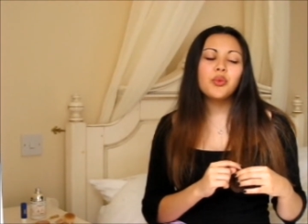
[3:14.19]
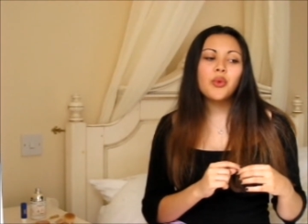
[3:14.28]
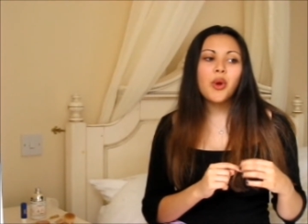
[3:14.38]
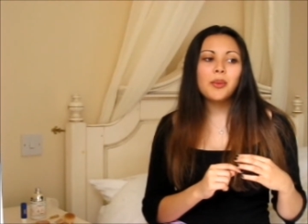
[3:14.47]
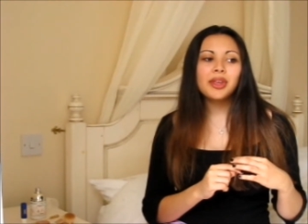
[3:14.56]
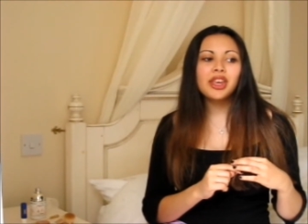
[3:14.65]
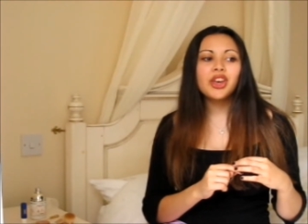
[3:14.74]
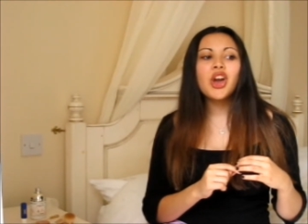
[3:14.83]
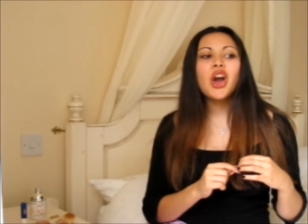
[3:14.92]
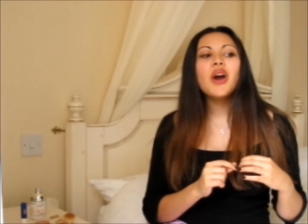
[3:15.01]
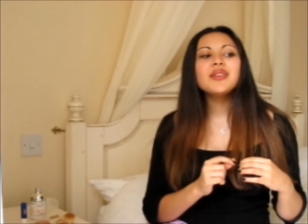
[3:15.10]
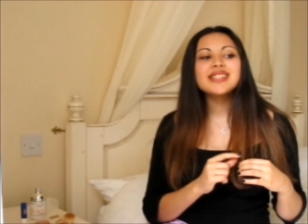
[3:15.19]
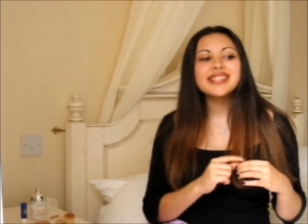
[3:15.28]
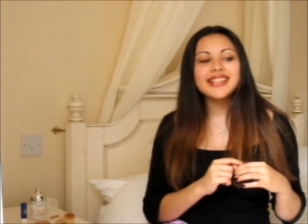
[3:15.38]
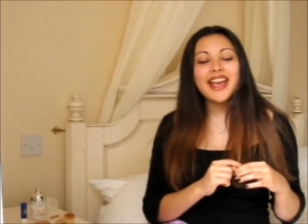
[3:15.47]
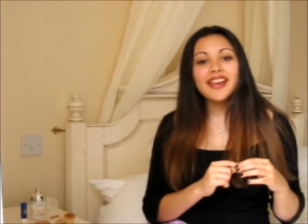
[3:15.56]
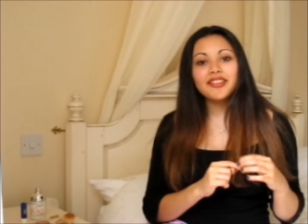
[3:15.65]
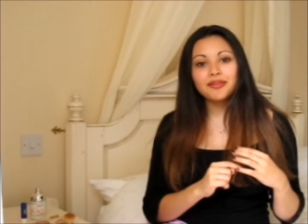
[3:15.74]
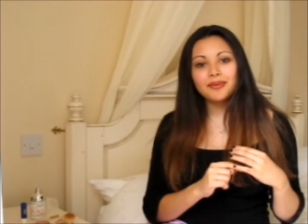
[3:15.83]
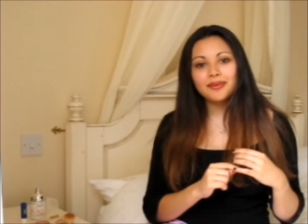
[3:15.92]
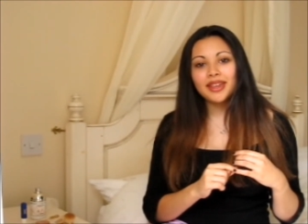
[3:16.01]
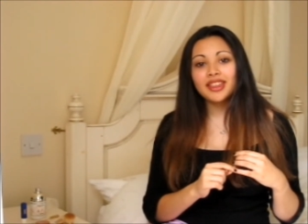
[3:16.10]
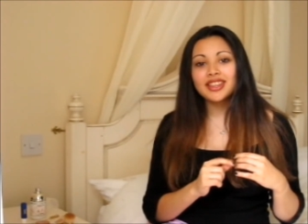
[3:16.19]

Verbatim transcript: Romeo, save me.